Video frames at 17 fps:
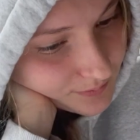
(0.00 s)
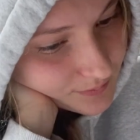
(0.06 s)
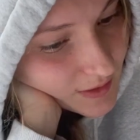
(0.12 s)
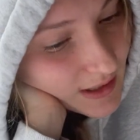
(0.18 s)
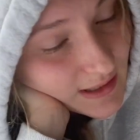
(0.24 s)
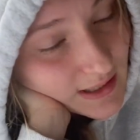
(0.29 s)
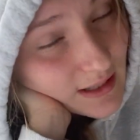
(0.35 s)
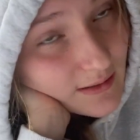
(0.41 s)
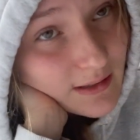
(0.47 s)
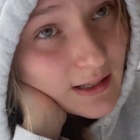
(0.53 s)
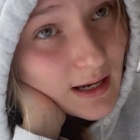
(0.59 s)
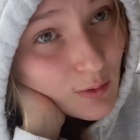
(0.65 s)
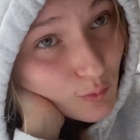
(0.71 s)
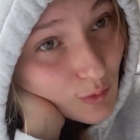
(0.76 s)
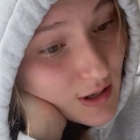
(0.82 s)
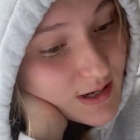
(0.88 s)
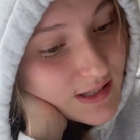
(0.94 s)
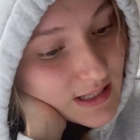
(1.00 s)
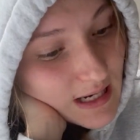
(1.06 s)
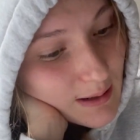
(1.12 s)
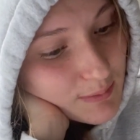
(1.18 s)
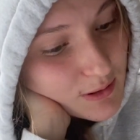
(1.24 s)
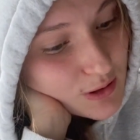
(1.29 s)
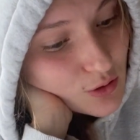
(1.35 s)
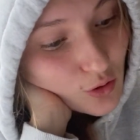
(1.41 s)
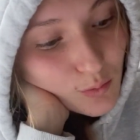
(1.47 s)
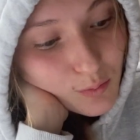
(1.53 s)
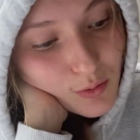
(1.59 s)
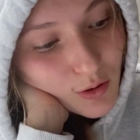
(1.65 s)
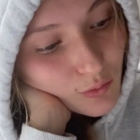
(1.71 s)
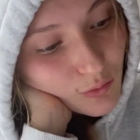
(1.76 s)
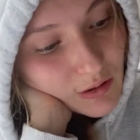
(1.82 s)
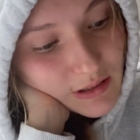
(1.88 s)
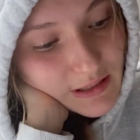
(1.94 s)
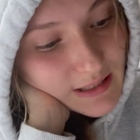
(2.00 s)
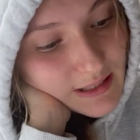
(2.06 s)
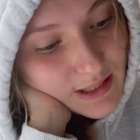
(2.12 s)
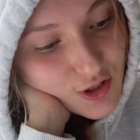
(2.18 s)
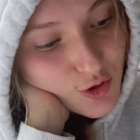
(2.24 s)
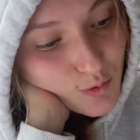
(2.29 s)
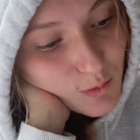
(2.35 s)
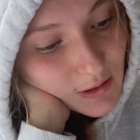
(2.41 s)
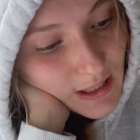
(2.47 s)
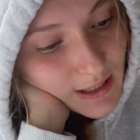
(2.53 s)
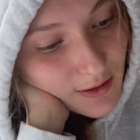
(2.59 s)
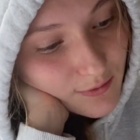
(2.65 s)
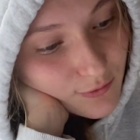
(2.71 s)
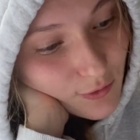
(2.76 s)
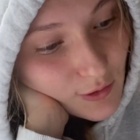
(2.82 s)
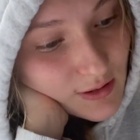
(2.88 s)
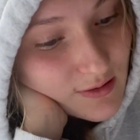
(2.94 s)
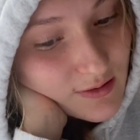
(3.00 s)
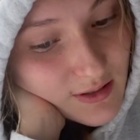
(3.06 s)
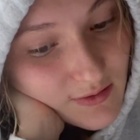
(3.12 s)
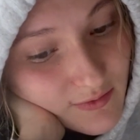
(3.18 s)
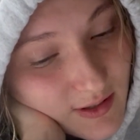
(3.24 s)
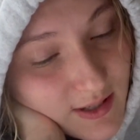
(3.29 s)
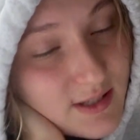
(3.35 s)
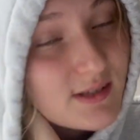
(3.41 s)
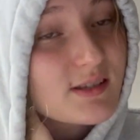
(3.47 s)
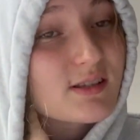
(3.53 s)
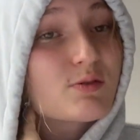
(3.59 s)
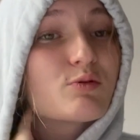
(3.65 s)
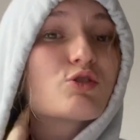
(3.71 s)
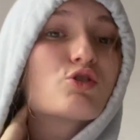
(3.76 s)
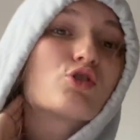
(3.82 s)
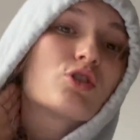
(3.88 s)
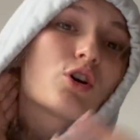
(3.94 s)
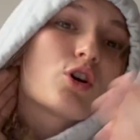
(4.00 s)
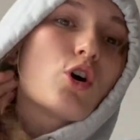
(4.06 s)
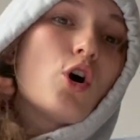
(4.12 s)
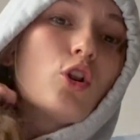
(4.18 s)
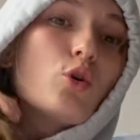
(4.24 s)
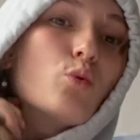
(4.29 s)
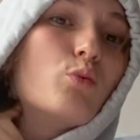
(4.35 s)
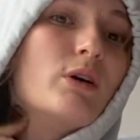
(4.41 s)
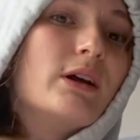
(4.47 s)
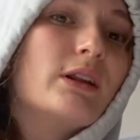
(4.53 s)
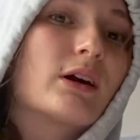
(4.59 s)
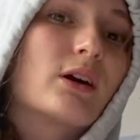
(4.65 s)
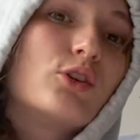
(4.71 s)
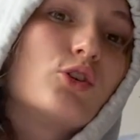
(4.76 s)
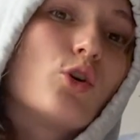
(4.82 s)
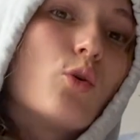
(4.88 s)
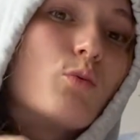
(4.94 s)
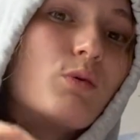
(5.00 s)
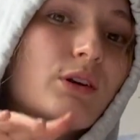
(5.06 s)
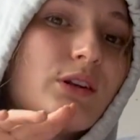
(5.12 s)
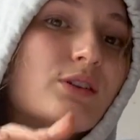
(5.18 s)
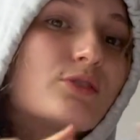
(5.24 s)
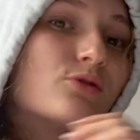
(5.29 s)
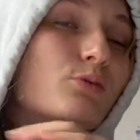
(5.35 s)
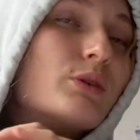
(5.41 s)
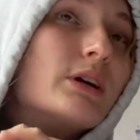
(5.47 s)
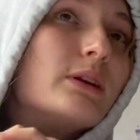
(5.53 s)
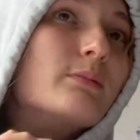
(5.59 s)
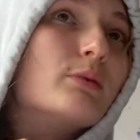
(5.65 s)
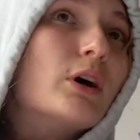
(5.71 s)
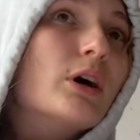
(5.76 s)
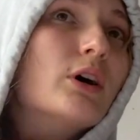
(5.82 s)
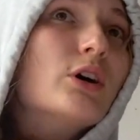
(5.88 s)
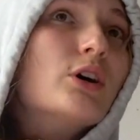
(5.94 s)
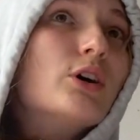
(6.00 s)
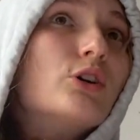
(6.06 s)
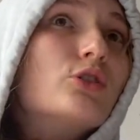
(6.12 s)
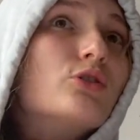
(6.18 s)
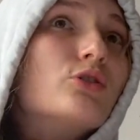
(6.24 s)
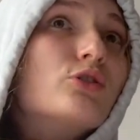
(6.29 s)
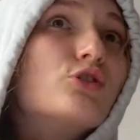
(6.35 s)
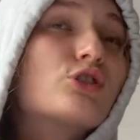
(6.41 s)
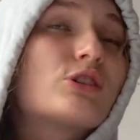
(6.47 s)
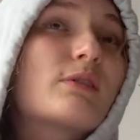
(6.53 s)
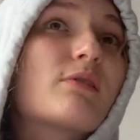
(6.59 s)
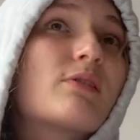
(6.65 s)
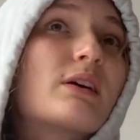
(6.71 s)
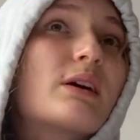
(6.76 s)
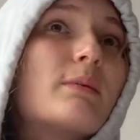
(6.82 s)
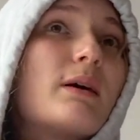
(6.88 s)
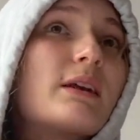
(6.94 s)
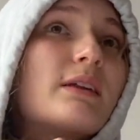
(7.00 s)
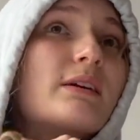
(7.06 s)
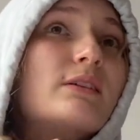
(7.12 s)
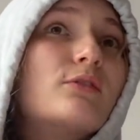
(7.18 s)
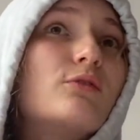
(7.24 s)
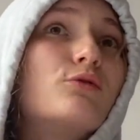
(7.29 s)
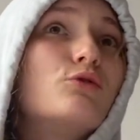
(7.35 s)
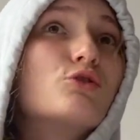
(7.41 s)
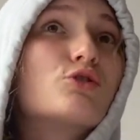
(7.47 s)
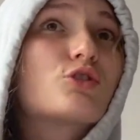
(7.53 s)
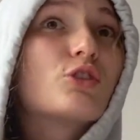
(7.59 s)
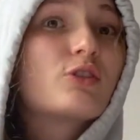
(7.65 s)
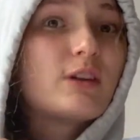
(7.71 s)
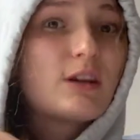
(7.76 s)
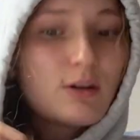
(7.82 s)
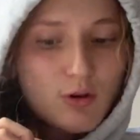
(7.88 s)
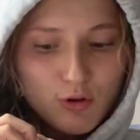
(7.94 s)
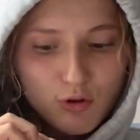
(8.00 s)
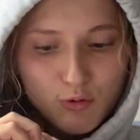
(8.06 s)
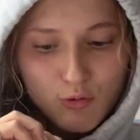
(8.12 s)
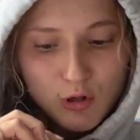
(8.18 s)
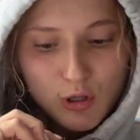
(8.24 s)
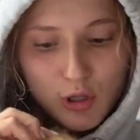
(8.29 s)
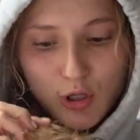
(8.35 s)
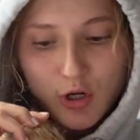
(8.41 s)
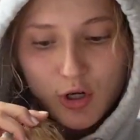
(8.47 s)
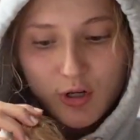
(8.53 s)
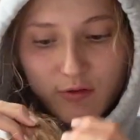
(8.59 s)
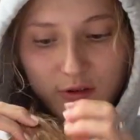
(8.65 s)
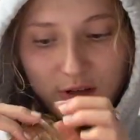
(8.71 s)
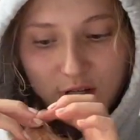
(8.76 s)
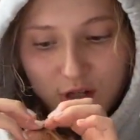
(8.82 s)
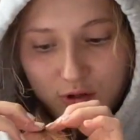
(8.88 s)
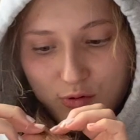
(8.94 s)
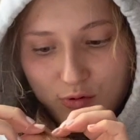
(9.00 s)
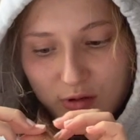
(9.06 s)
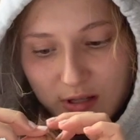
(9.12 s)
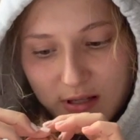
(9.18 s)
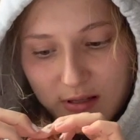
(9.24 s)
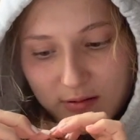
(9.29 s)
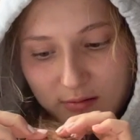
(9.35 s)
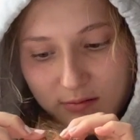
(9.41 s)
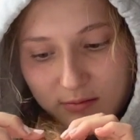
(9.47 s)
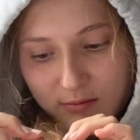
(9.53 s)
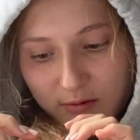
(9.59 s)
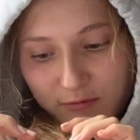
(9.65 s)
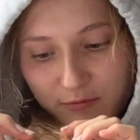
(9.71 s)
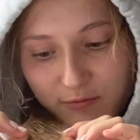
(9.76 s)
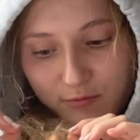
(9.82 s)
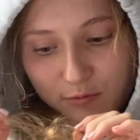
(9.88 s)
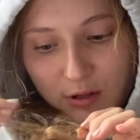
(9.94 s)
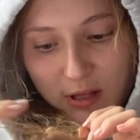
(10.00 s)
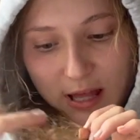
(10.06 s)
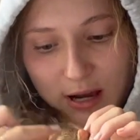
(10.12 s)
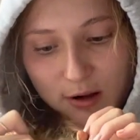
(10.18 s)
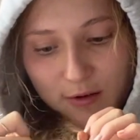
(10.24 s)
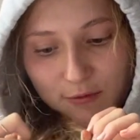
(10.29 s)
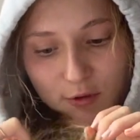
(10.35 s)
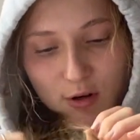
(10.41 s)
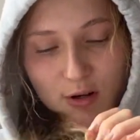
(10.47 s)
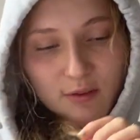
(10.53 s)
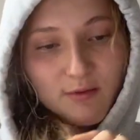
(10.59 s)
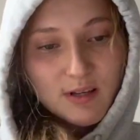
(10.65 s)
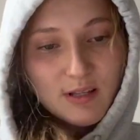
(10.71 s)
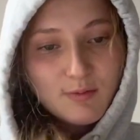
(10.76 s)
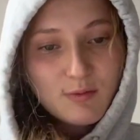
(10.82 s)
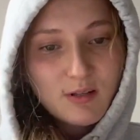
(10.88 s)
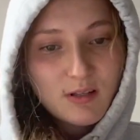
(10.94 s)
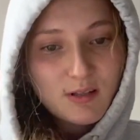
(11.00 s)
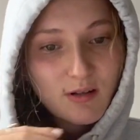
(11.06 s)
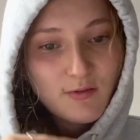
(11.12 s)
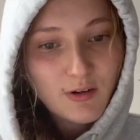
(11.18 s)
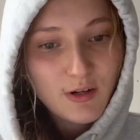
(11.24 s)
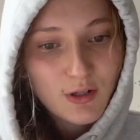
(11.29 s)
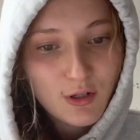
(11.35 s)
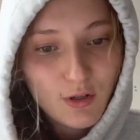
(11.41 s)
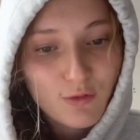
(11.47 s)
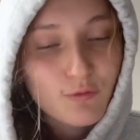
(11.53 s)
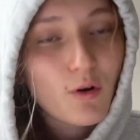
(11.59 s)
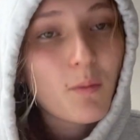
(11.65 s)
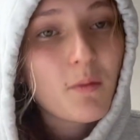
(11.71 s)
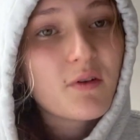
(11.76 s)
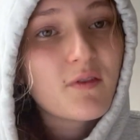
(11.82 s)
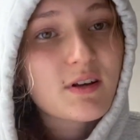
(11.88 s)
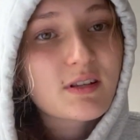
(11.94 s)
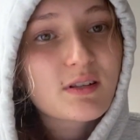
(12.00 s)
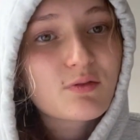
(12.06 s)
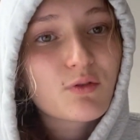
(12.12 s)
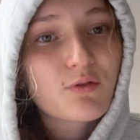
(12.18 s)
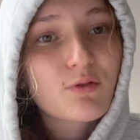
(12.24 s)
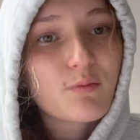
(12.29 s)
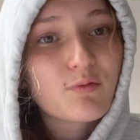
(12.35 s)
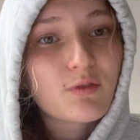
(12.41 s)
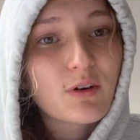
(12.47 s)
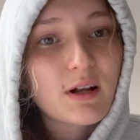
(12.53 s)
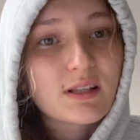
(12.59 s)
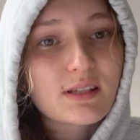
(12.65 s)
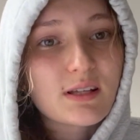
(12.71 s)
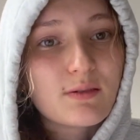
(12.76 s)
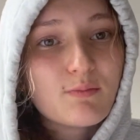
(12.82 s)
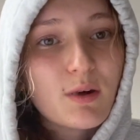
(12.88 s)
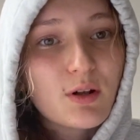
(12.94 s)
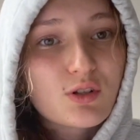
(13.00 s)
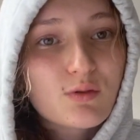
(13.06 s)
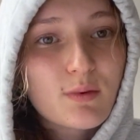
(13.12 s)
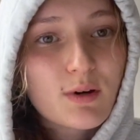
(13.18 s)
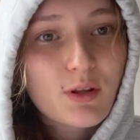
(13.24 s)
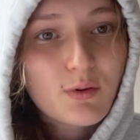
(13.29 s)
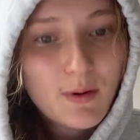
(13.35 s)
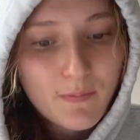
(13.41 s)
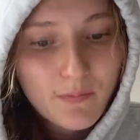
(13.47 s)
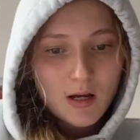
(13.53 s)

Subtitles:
Again, raised capital, but really they just relied on foreign investments, which you could call a win. Like, a win is a win, but you just have to think about it. In the future, they go through a lot of issues, and relying on foreign investments is not very good. Foreign investments were from France and Belgium, by the way.